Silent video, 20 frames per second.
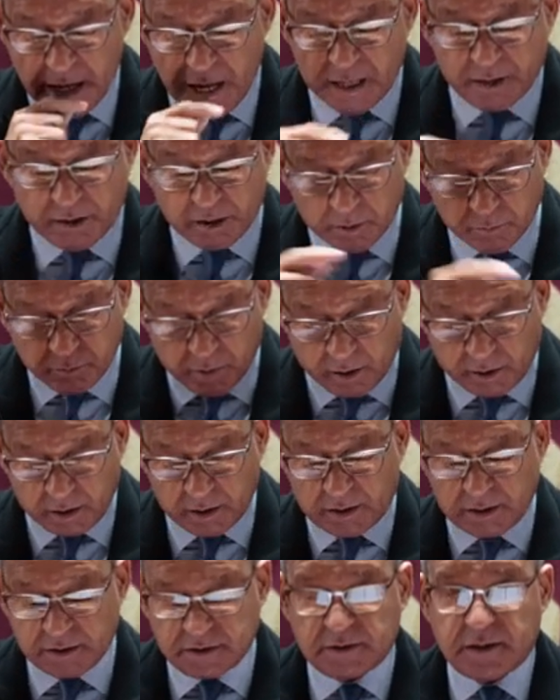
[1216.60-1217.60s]
and in
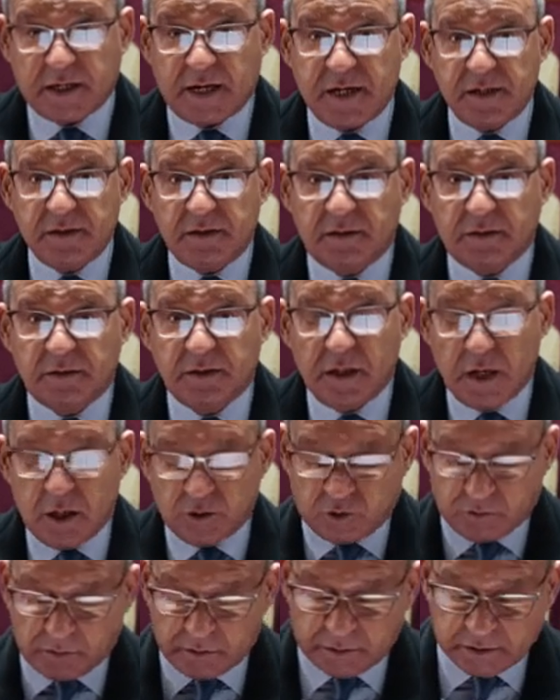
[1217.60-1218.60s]
America's case,
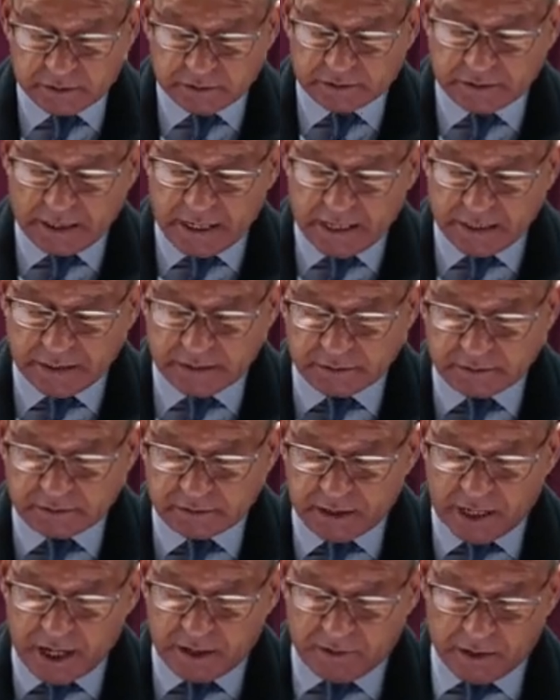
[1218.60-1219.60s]
to the
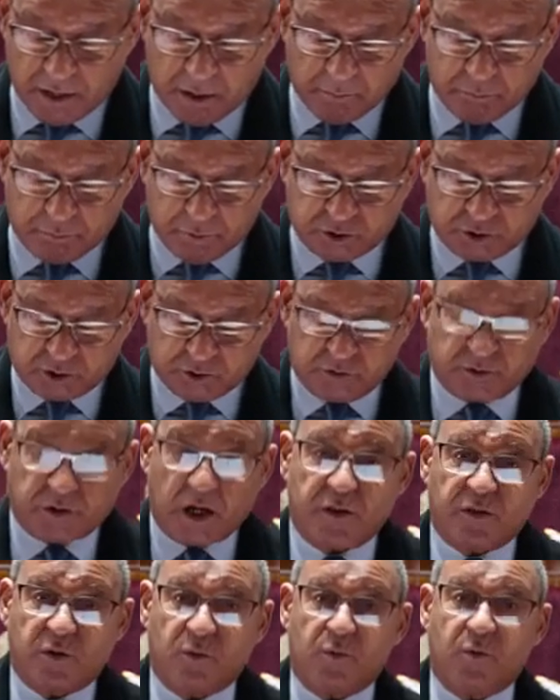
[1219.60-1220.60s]
desires and the ambitions
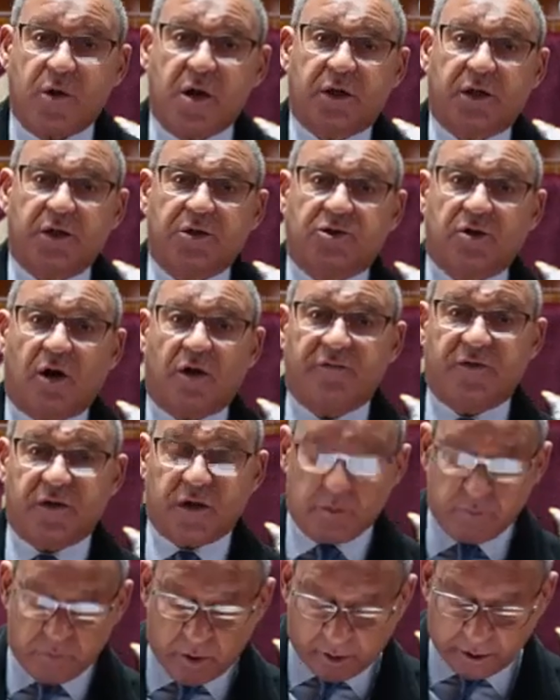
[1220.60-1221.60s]
and the workings of
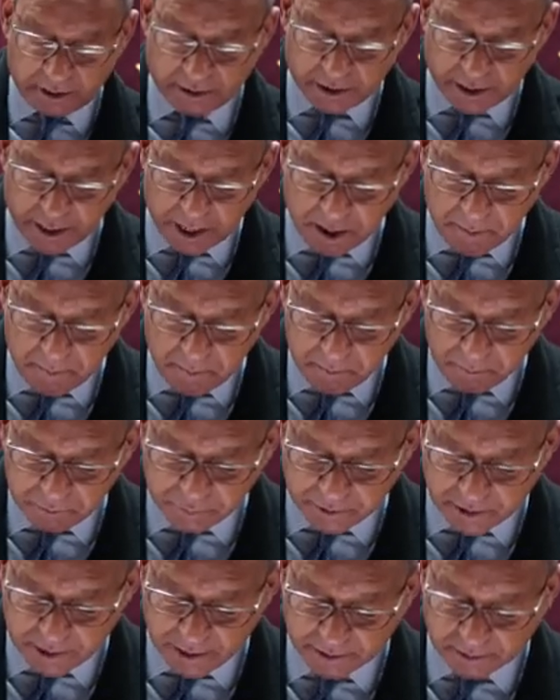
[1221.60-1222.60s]
the American
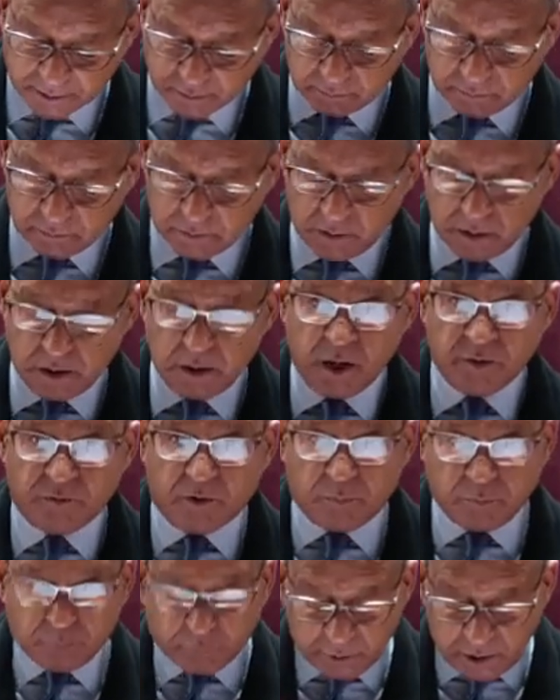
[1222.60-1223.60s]
empire,
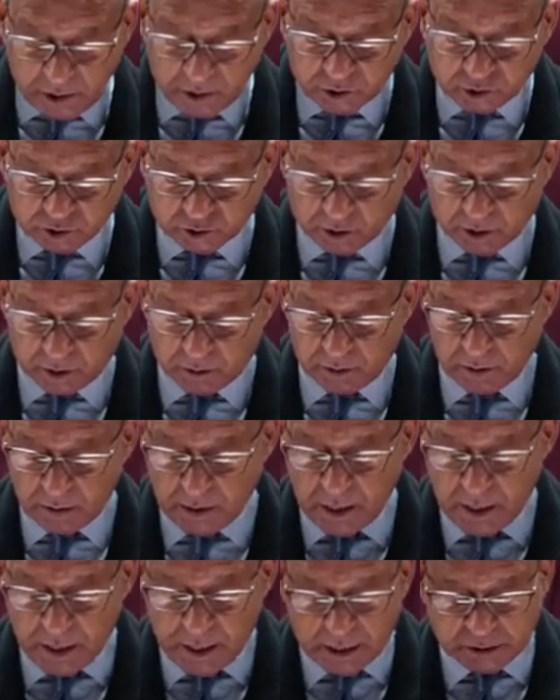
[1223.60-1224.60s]
the preacher
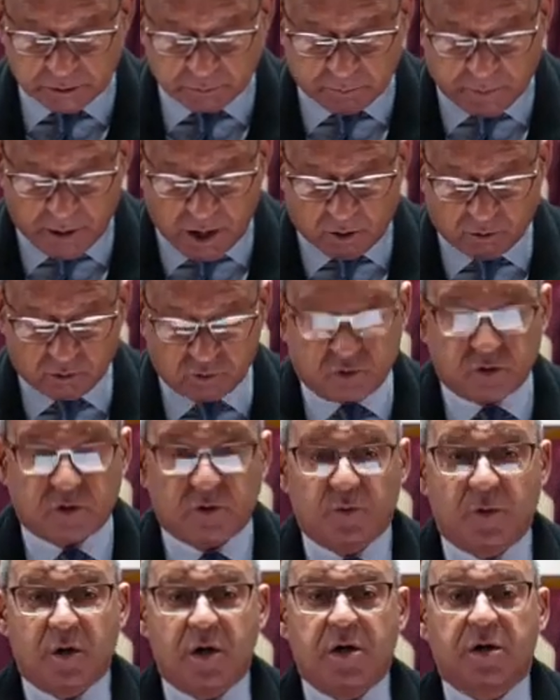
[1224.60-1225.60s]
is bound to
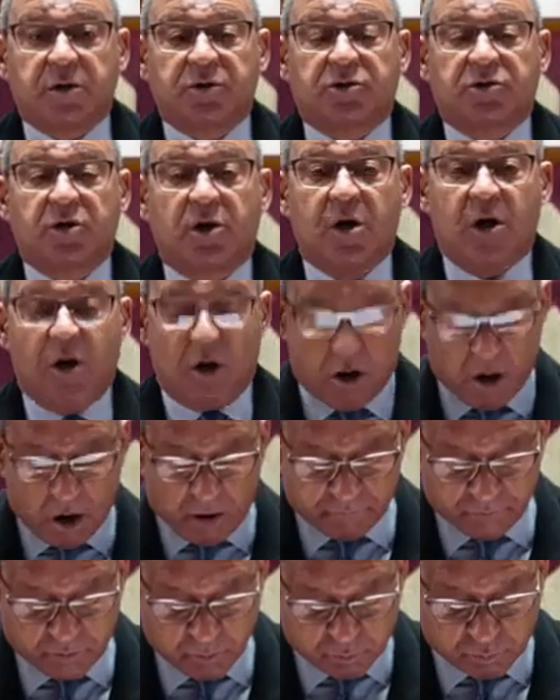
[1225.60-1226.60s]
the words
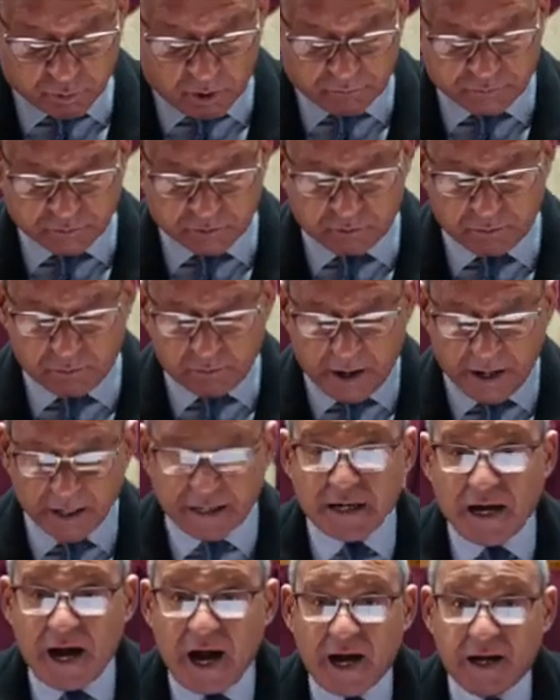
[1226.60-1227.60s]
of the prophet
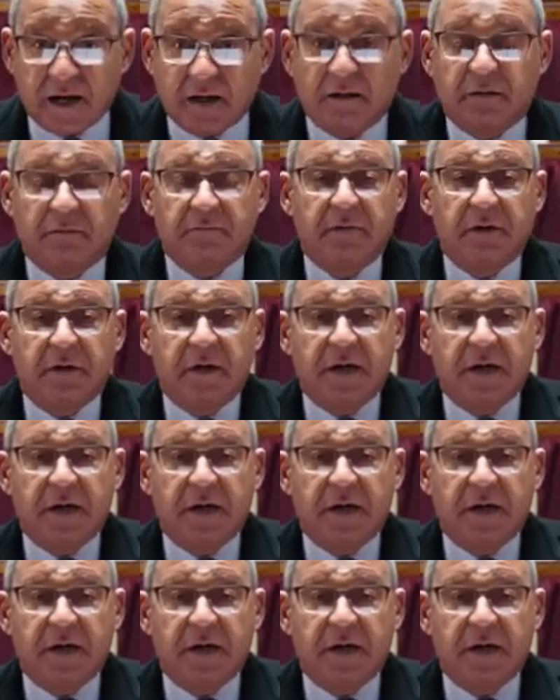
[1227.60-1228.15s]
Micaiah.